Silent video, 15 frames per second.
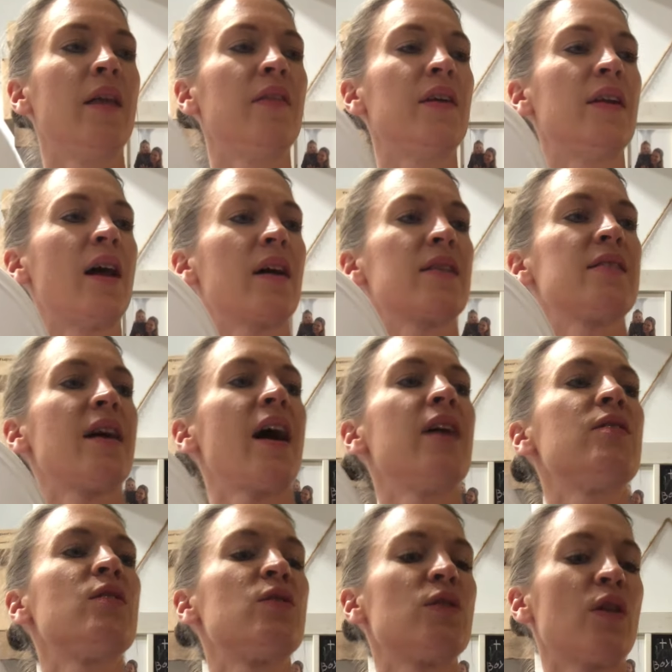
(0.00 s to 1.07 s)
The next
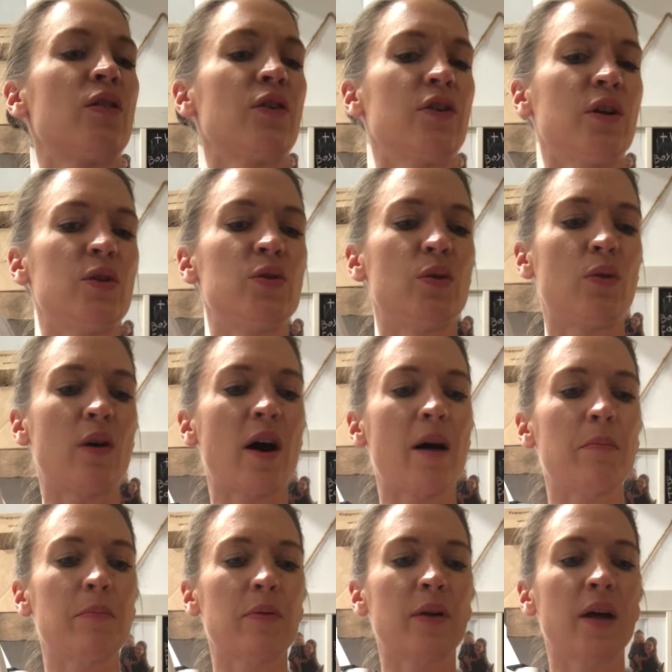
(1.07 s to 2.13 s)
size is the 32
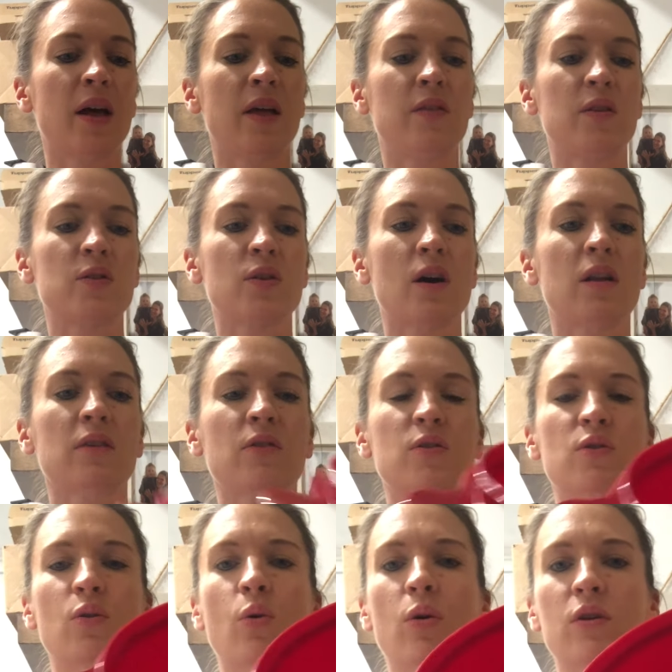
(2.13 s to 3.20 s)
cup. This color
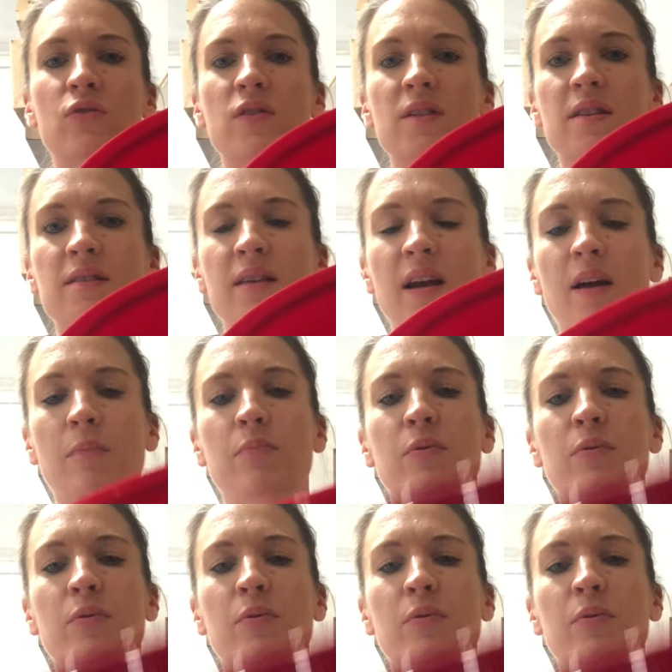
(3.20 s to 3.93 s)
is gorgeous. It's like a